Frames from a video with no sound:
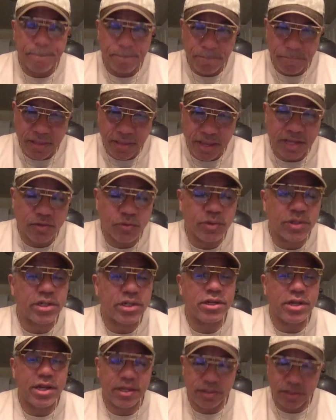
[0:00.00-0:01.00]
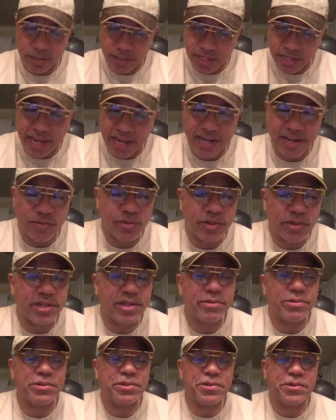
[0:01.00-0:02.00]
That's exactly what they
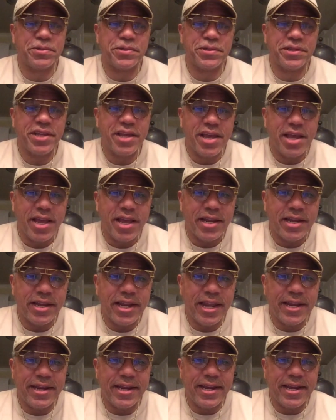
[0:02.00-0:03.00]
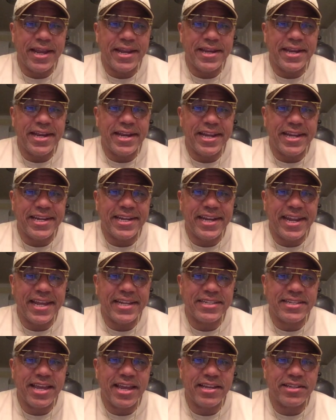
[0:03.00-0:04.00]
was doing. Mm-hmm. Lending that
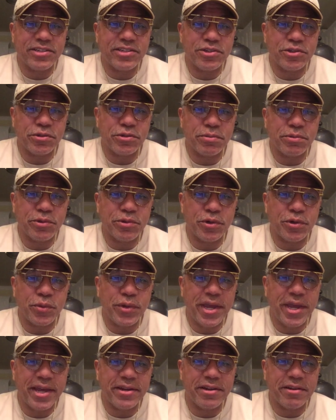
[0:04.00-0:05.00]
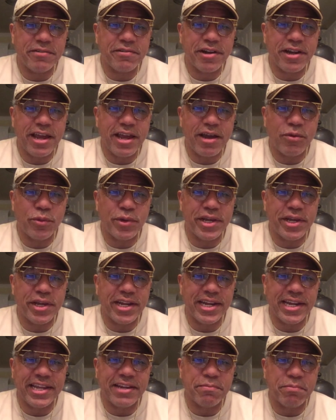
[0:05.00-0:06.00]
tank to them. You know, yep, we had enough clout, we could
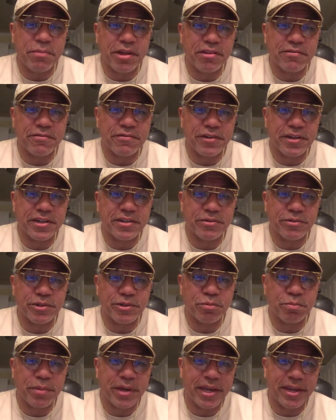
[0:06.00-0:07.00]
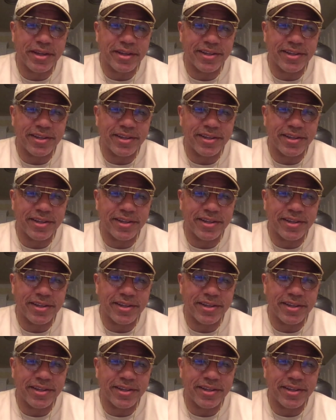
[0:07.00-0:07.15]
lend motherfucker respect.